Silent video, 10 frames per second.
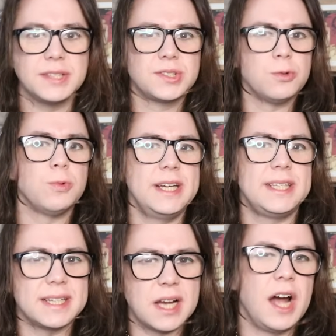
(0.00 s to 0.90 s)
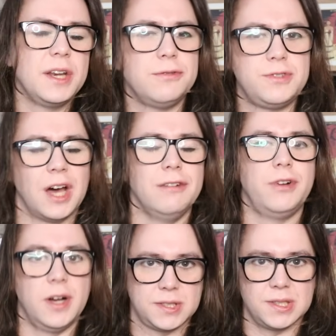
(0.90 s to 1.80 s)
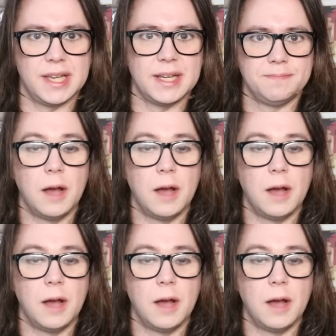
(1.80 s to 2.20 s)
is to read it kind of diversely.